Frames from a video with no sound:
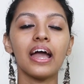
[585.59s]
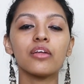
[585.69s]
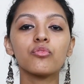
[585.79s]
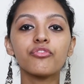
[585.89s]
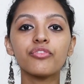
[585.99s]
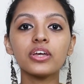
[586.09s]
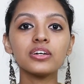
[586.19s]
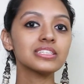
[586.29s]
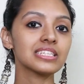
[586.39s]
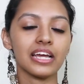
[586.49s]
and
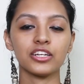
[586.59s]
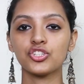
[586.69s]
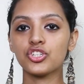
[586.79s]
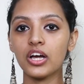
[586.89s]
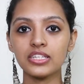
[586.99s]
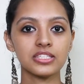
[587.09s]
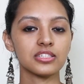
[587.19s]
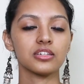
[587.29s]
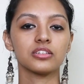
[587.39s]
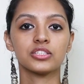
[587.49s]
feels like
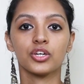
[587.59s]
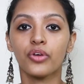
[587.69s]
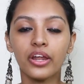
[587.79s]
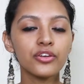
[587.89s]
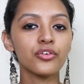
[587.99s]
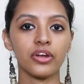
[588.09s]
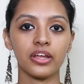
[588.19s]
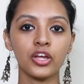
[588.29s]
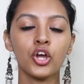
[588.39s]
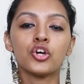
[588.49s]
just
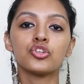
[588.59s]
surrendering